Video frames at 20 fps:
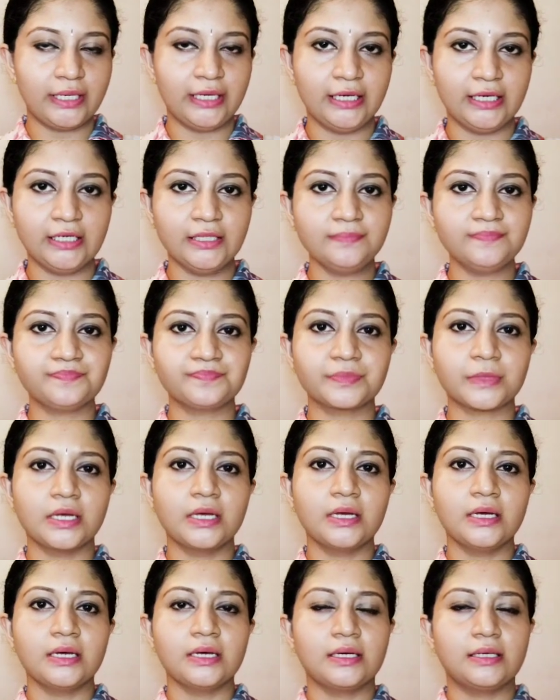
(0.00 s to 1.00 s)
here
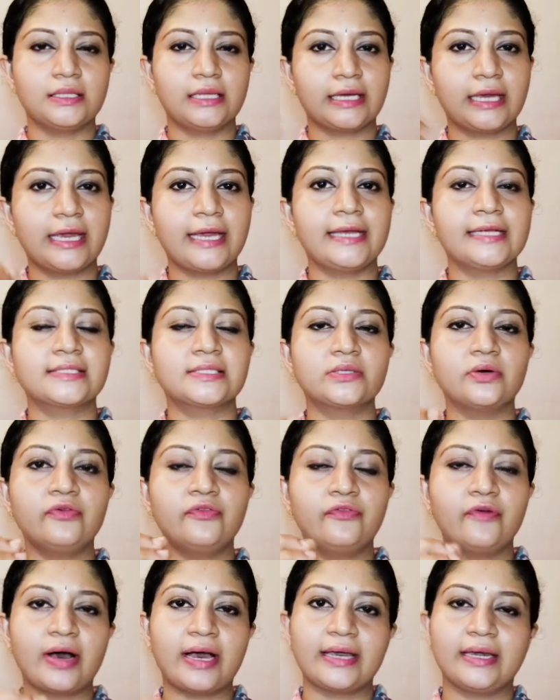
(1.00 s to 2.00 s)
the case of
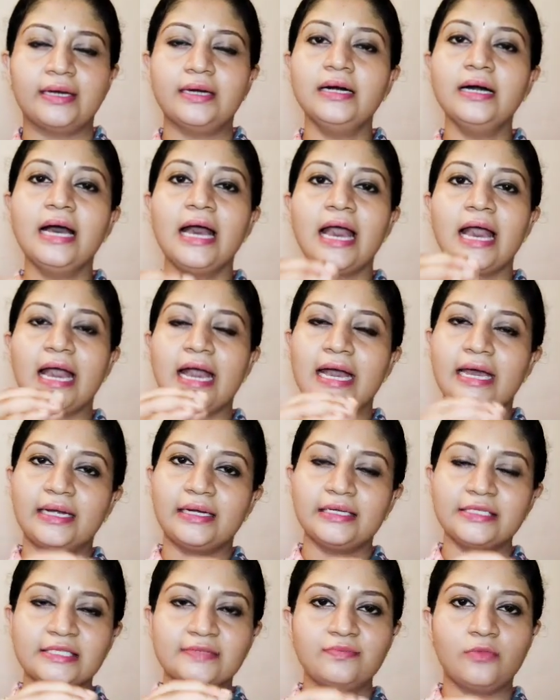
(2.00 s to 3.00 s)
fire
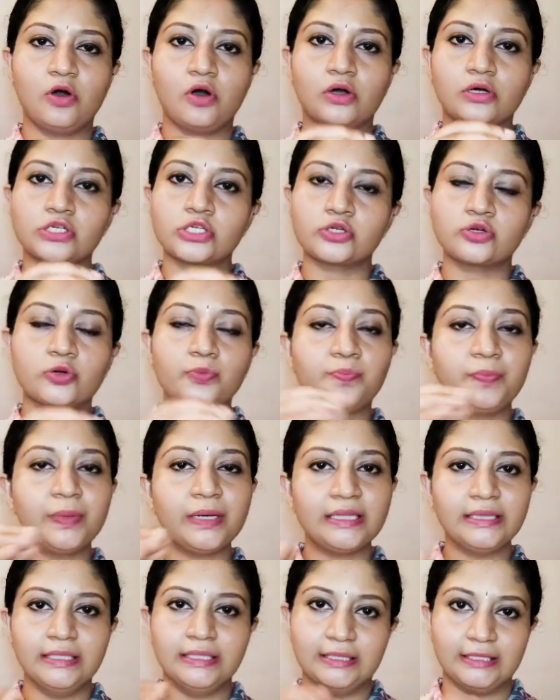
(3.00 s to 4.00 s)
and the smoke should
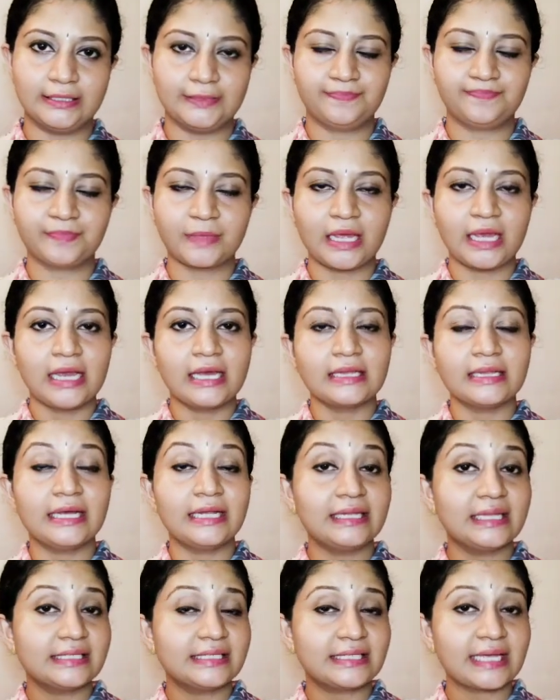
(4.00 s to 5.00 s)
be there.
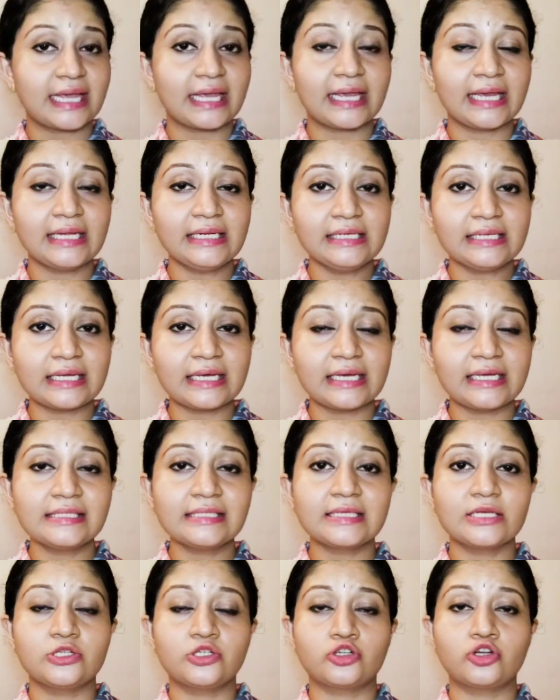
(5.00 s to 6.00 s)
Then the second
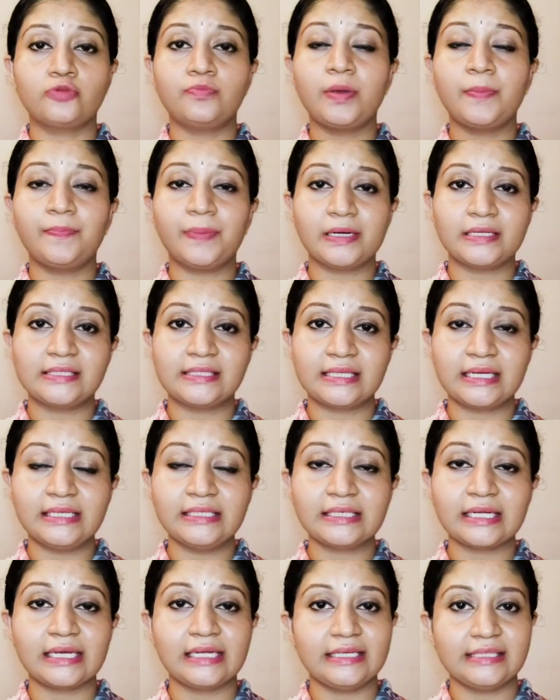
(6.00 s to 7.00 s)
is it should be
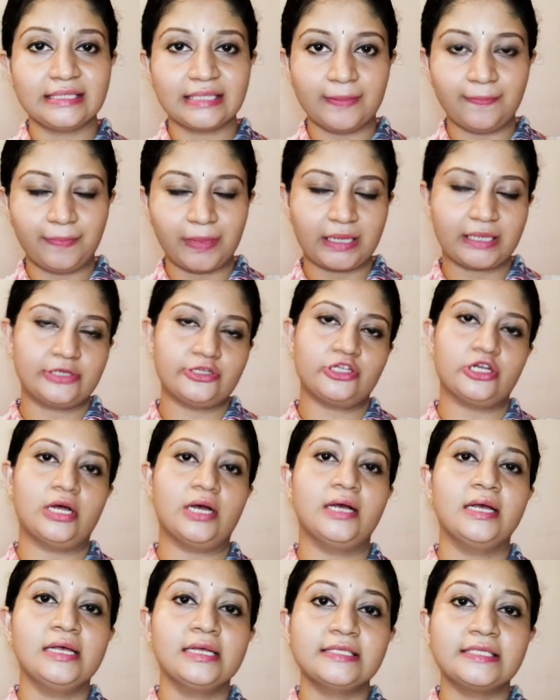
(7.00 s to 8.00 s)
present in sapaksha.
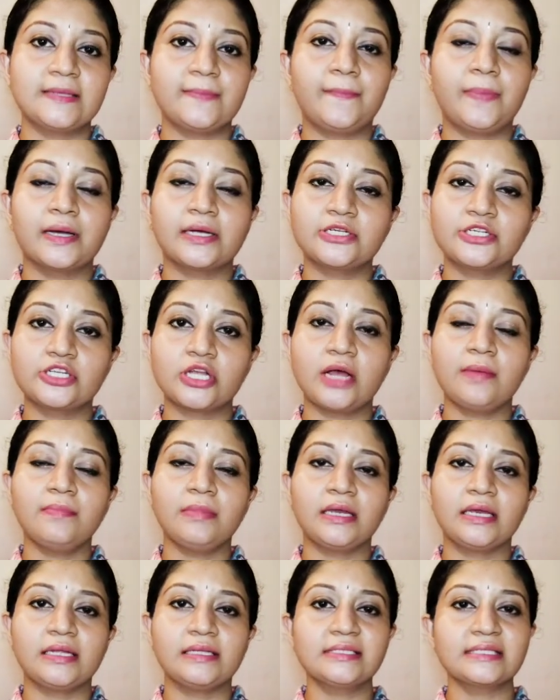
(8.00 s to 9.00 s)
Sapaksha
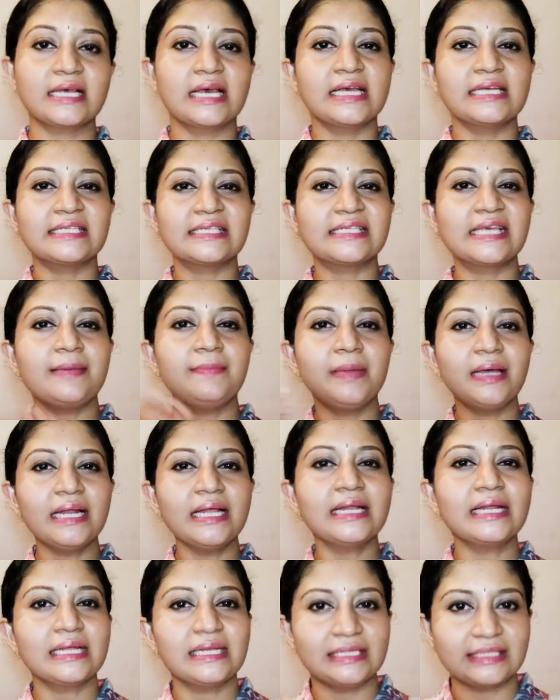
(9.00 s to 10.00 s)
means
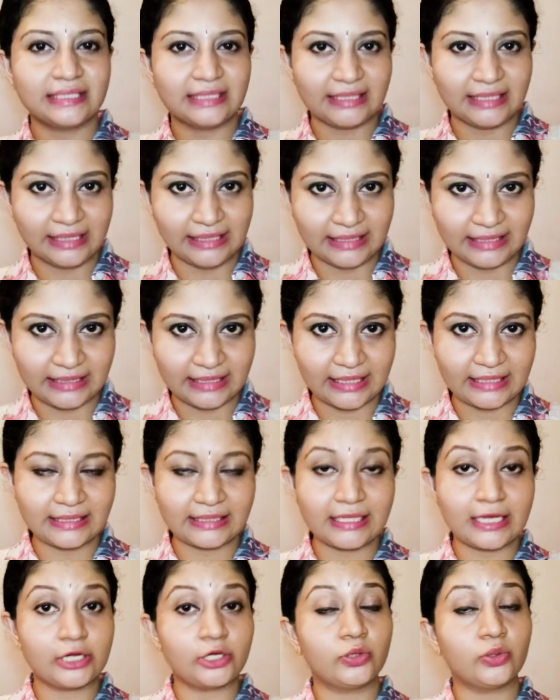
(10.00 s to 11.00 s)
similar instances
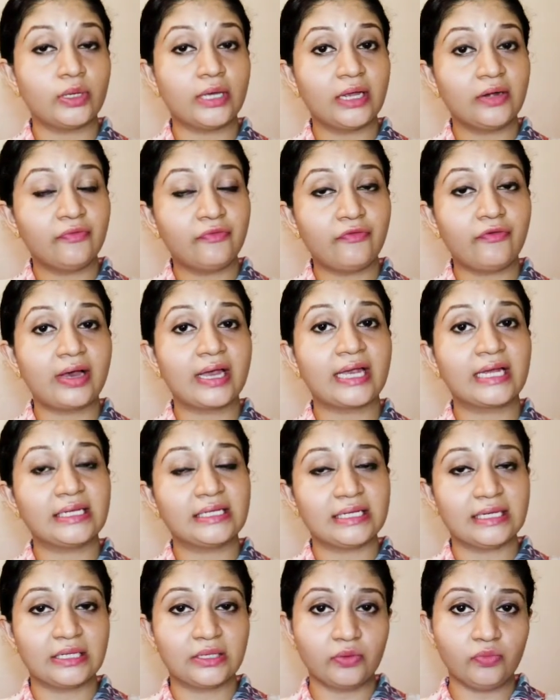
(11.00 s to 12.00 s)
that you can
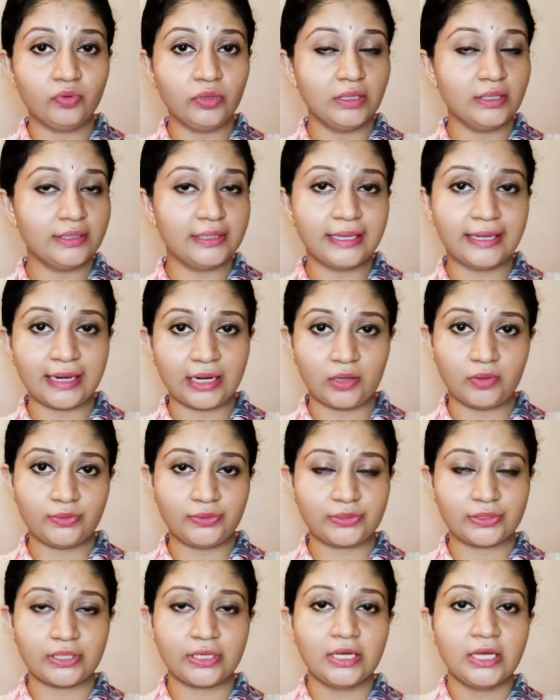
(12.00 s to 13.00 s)
find in the world
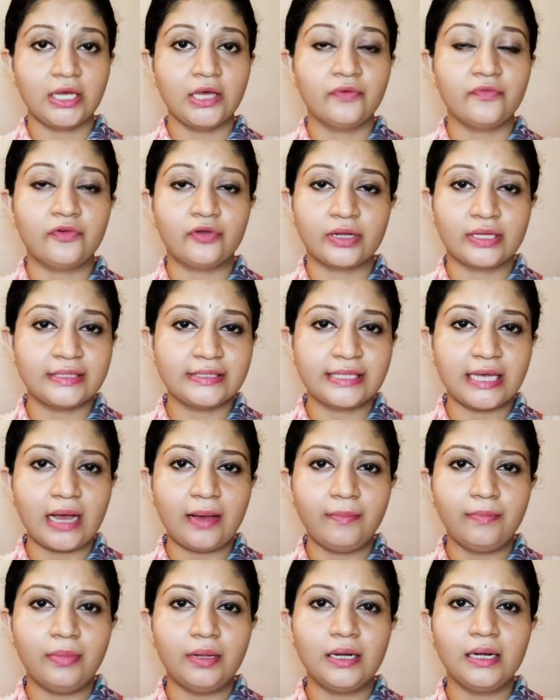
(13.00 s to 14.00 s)
around. For
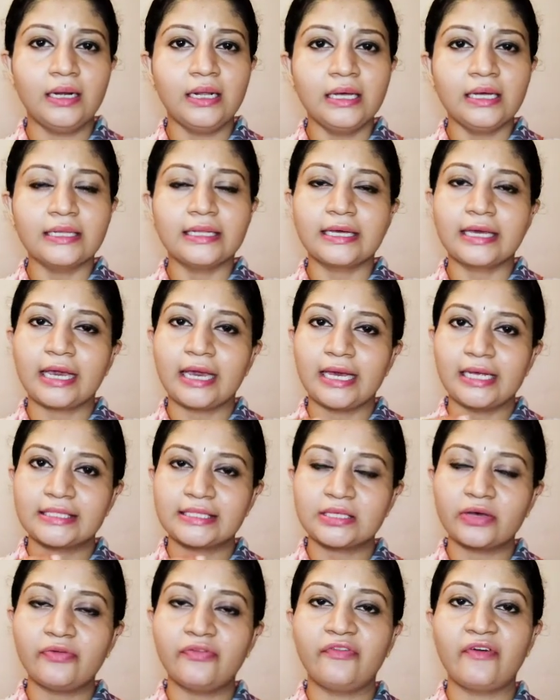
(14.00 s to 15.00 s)
example, the
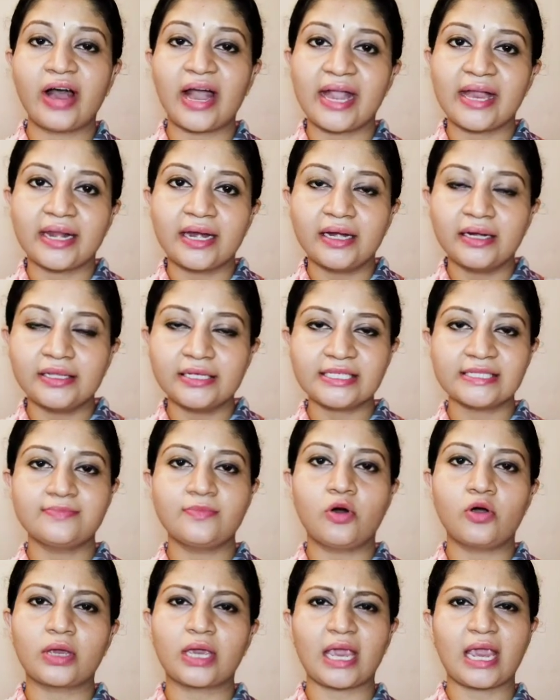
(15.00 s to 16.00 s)
case of fire and the
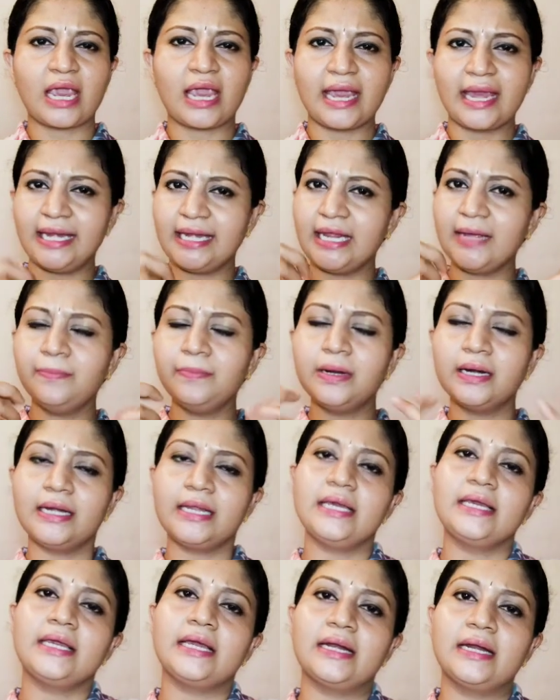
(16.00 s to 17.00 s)
smoke.
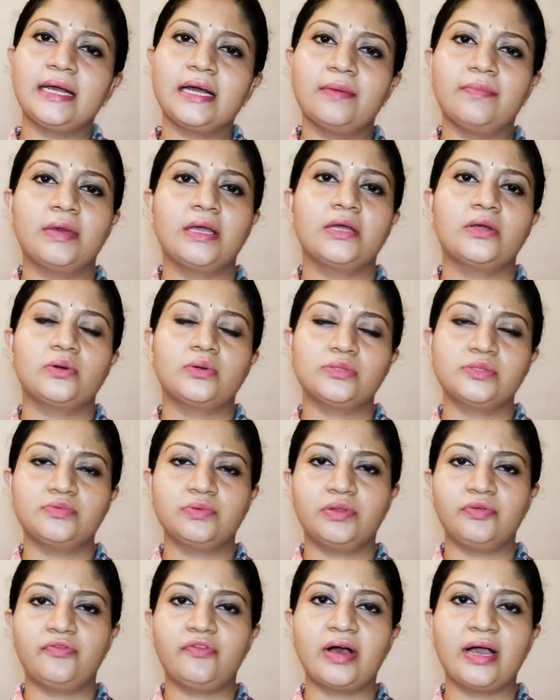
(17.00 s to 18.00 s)
Anybody can come across
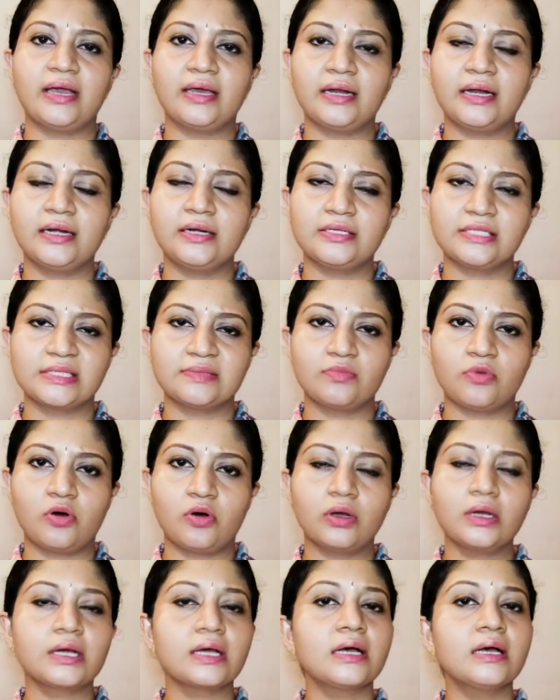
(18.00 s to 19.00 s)
with fire and
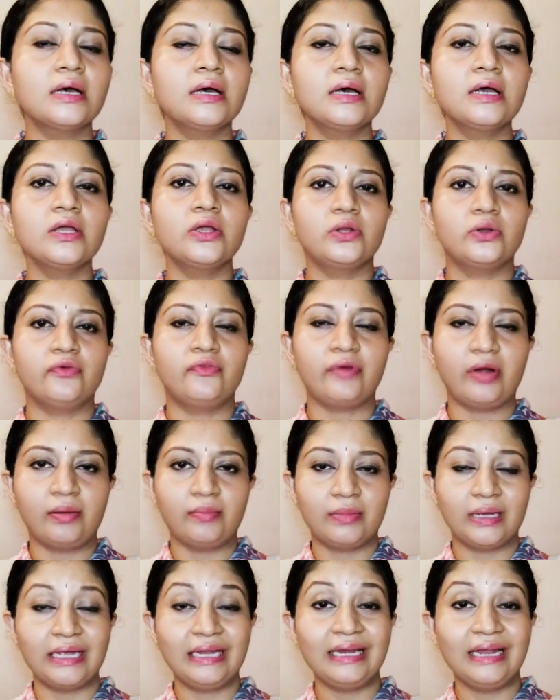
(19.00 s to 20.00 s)
smoke,
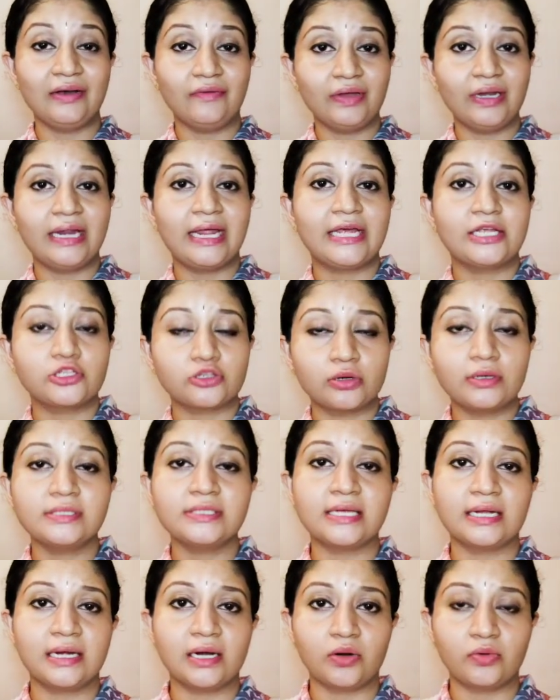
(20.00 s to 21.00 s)
from in our natural
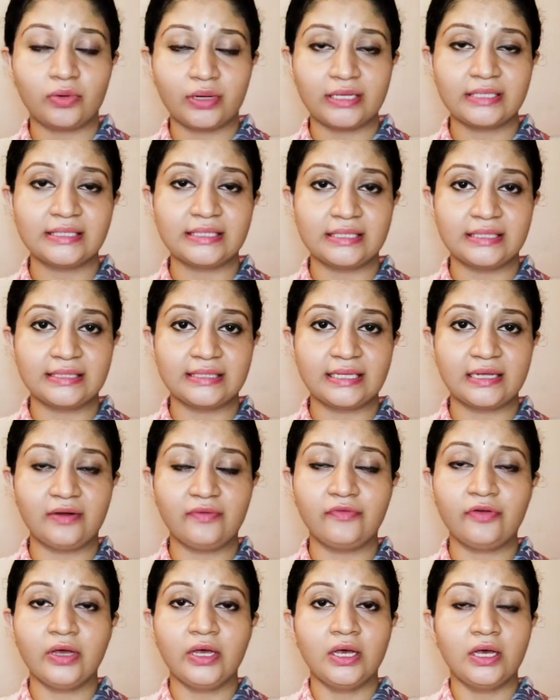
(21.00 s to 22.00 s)
surroundings itself.